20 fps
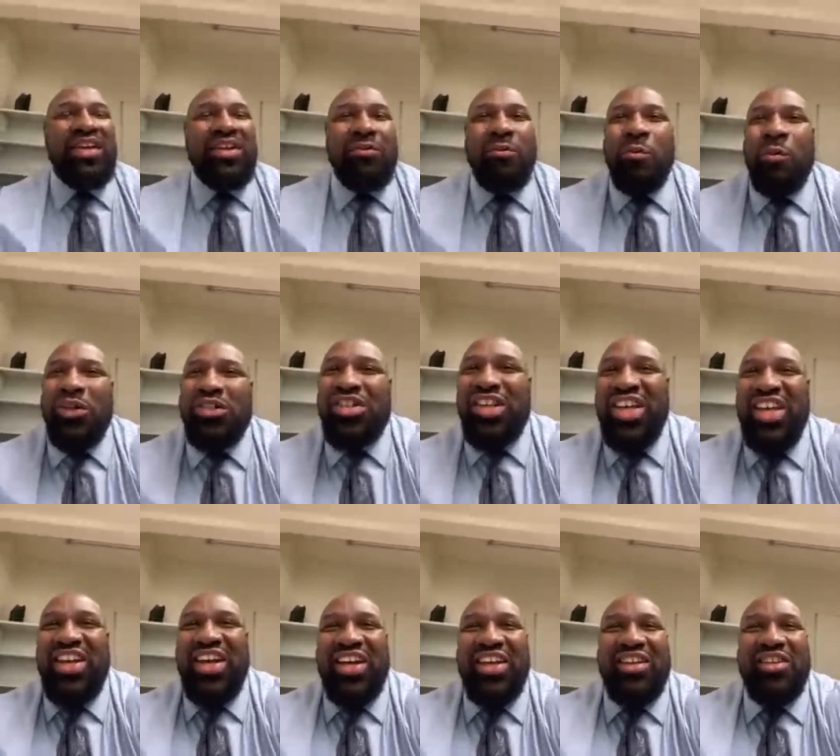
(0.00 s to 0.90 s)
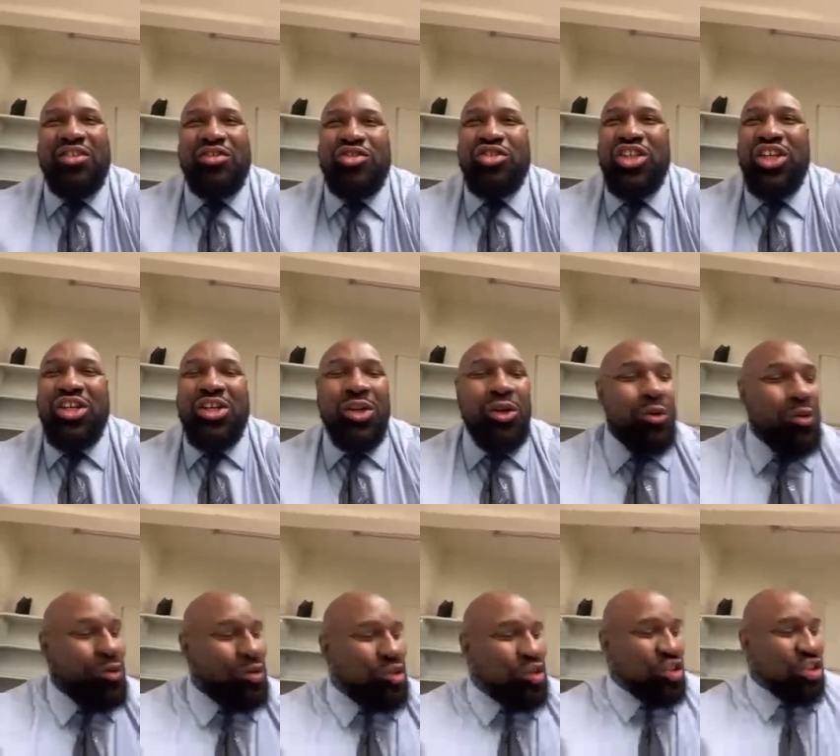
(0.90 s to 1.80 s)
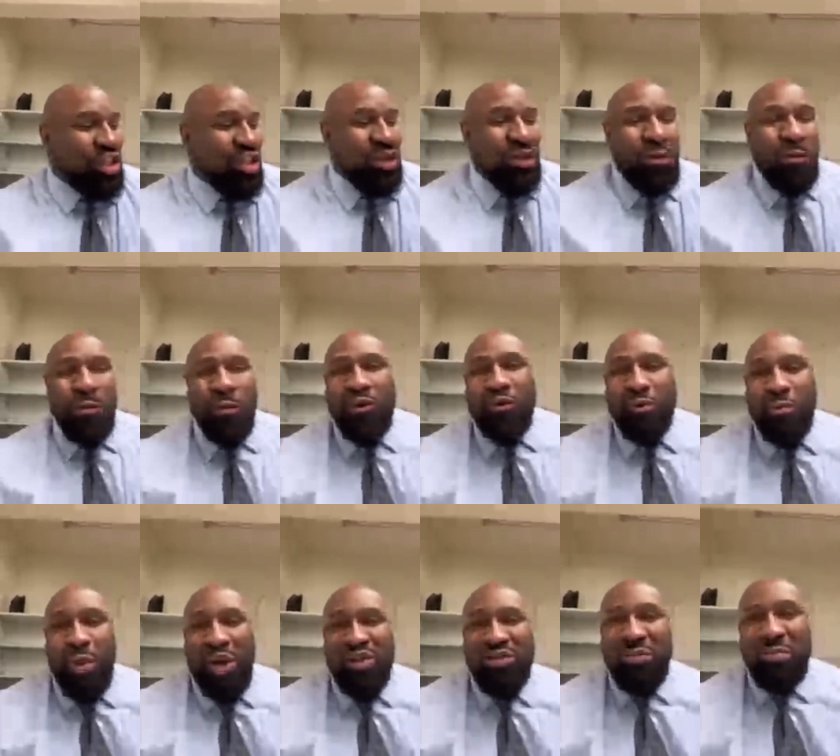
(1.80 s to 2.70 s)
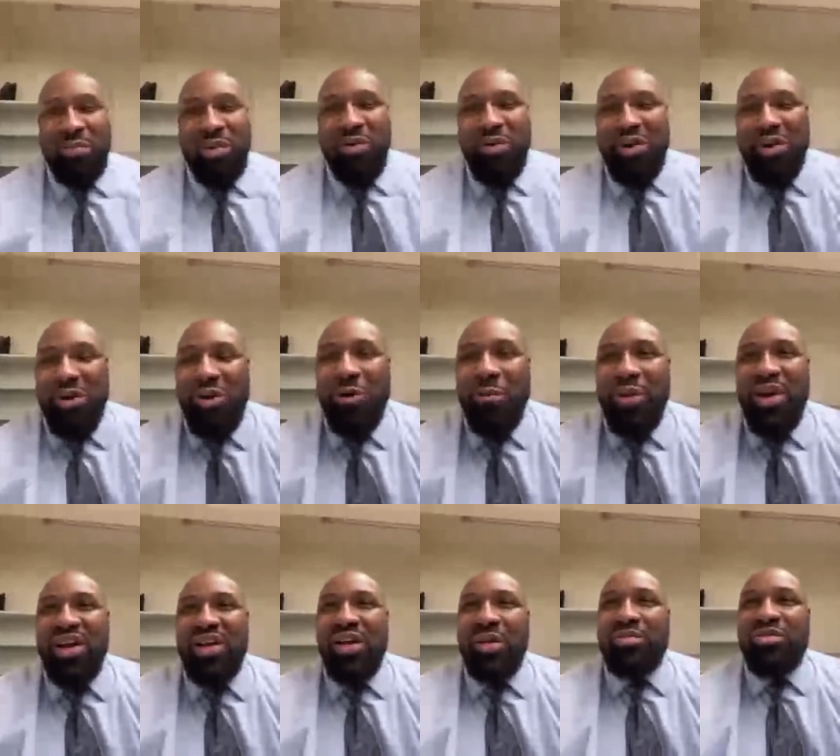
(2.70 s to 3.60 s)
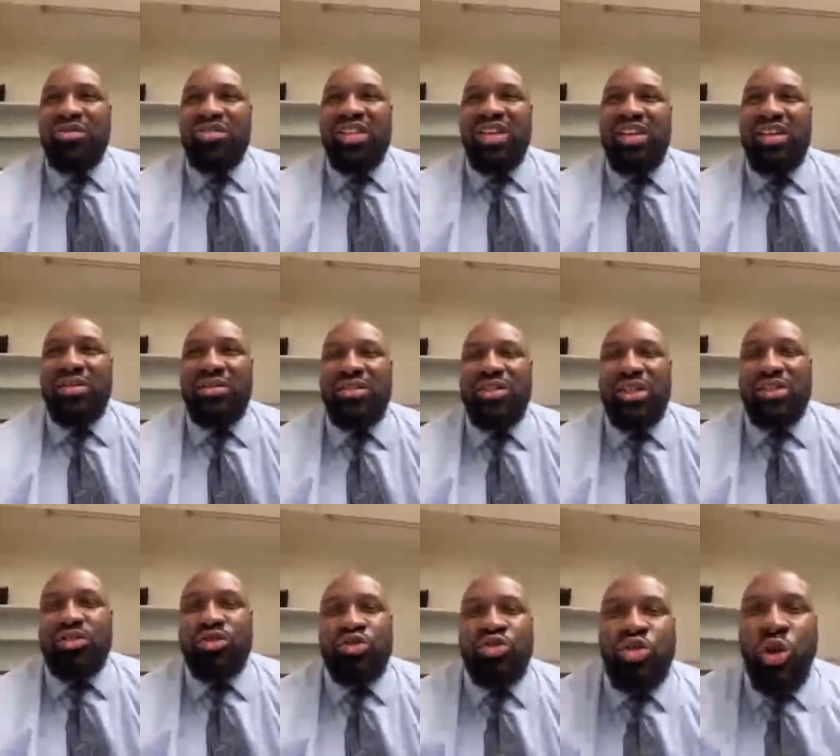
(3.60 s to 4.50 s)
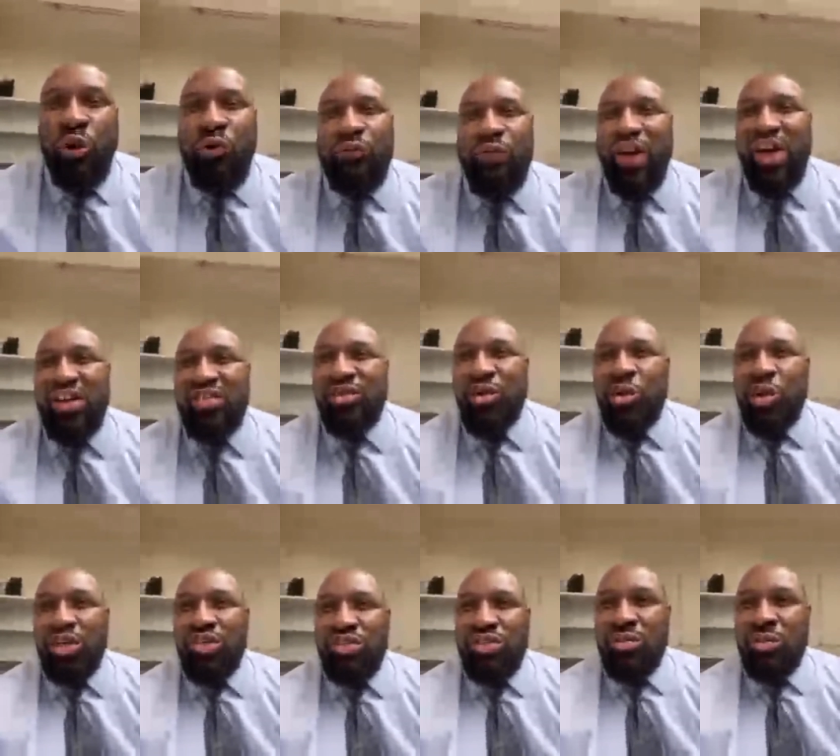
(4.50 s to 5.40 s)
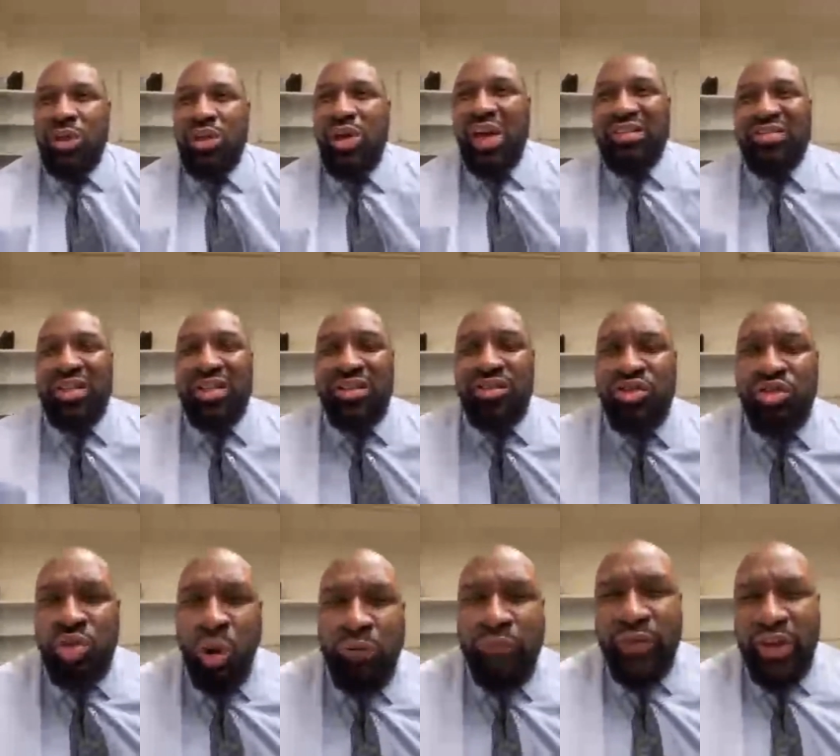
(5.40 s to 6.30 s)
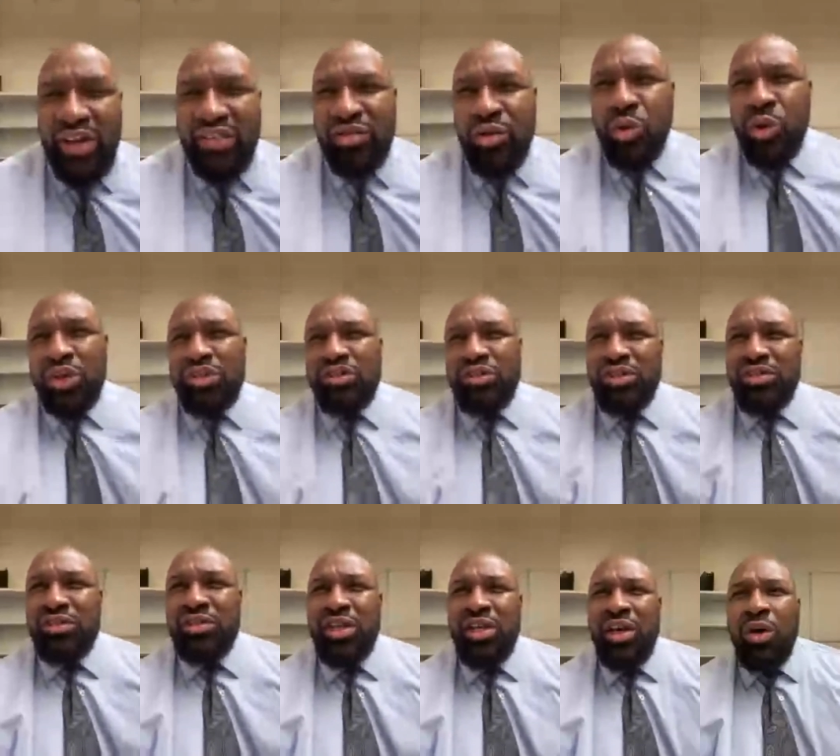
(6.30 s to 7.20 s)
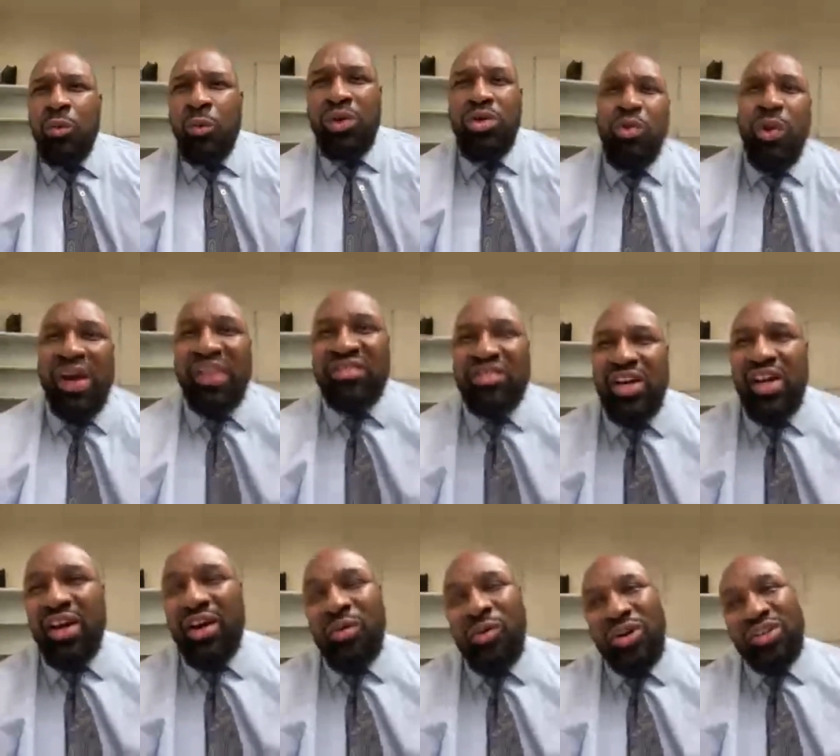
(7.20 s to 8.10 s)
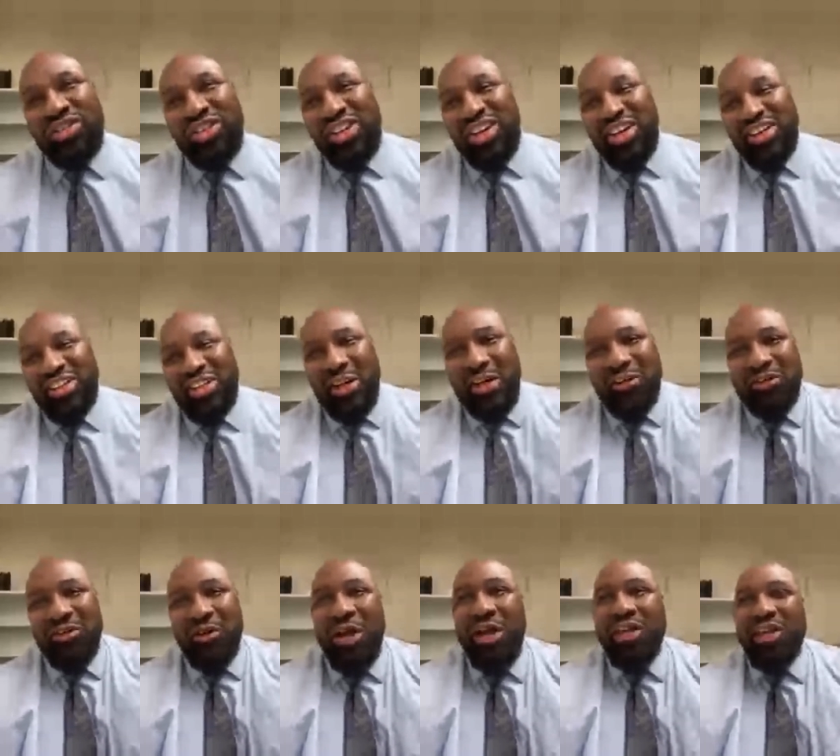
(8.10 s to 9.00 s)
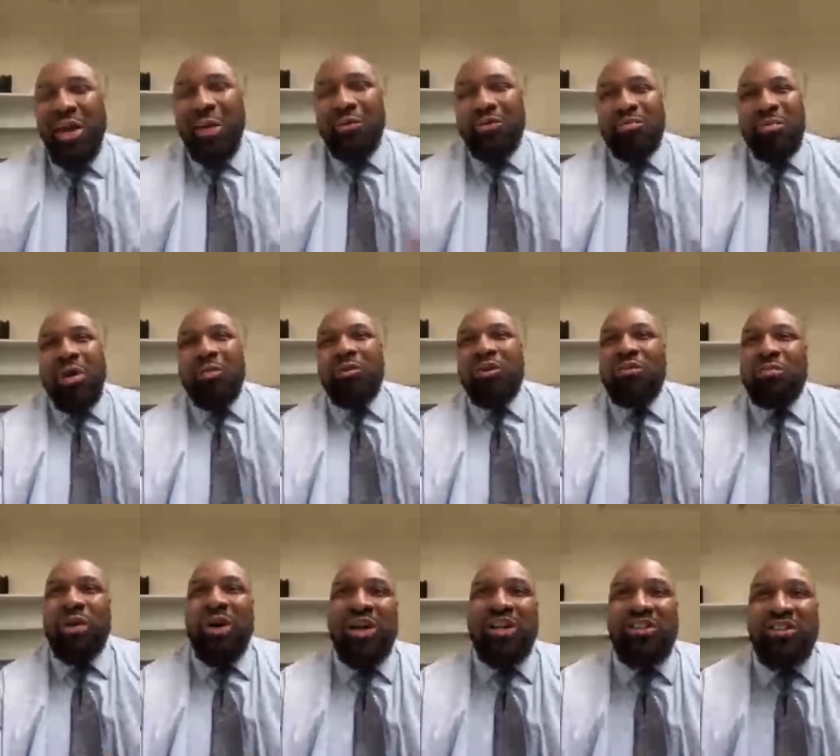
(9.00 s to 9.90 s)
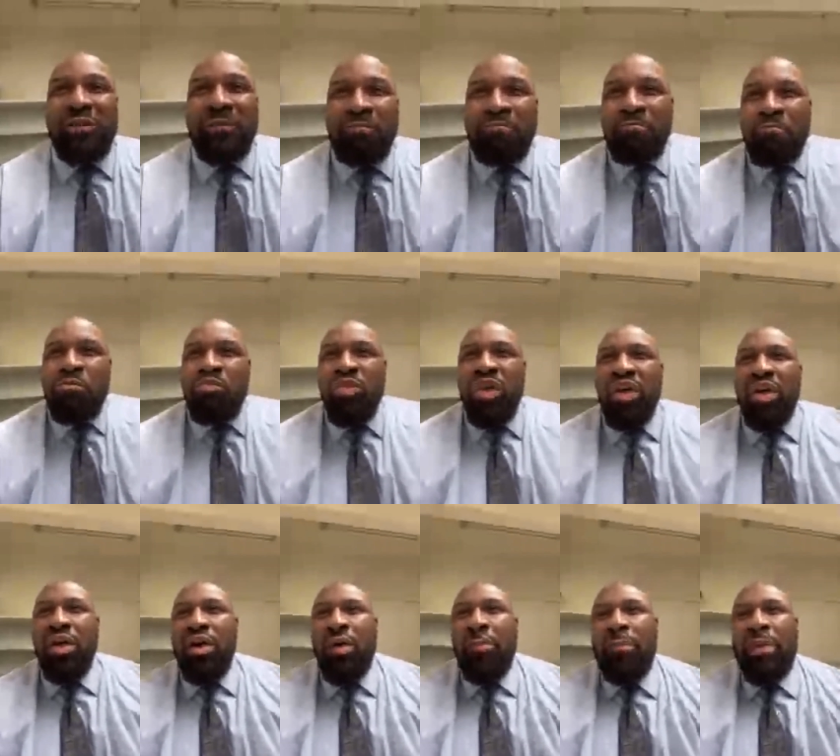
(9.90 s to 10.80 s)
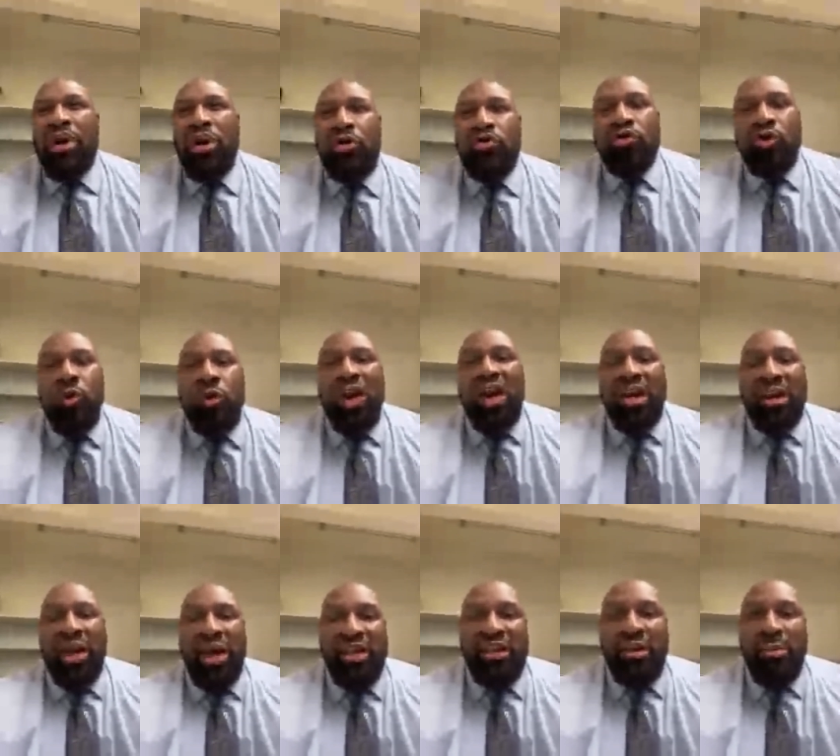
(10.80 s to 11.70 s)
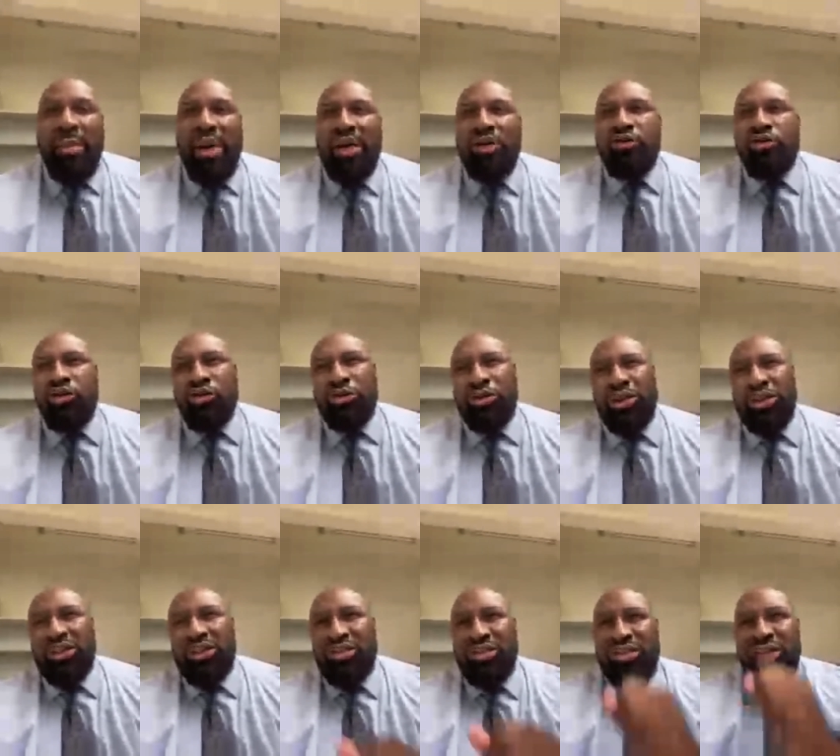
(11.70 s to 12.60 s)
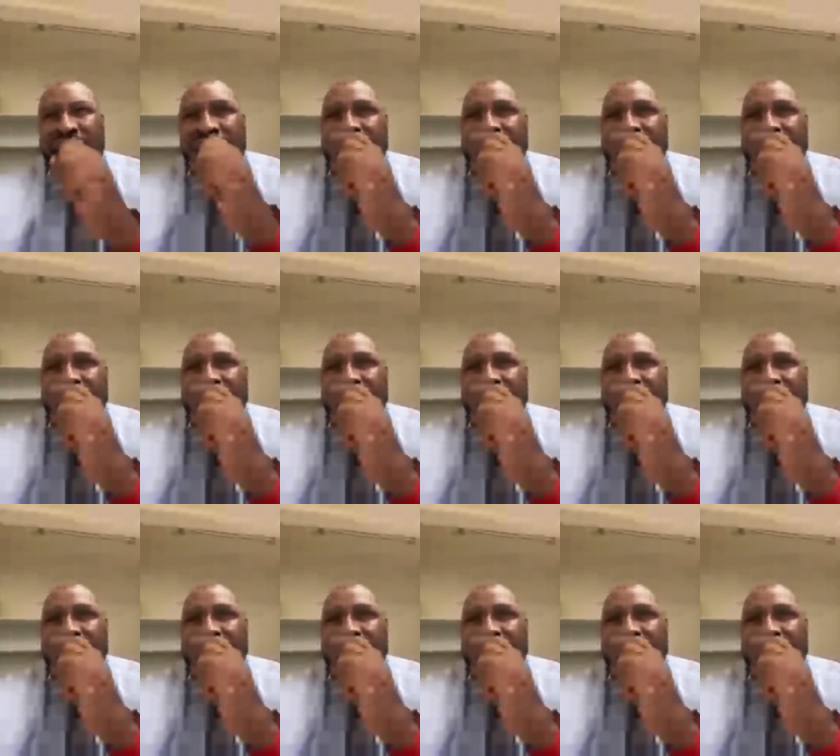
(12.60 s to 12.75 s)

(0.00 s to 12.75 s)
once again, Sheik Luch was my spirit human. I kept saying, yeah, soft ass question. Why are you asking me soft ass questions? Why are you asking that question like that? So that was my response. But also what I liked about Julius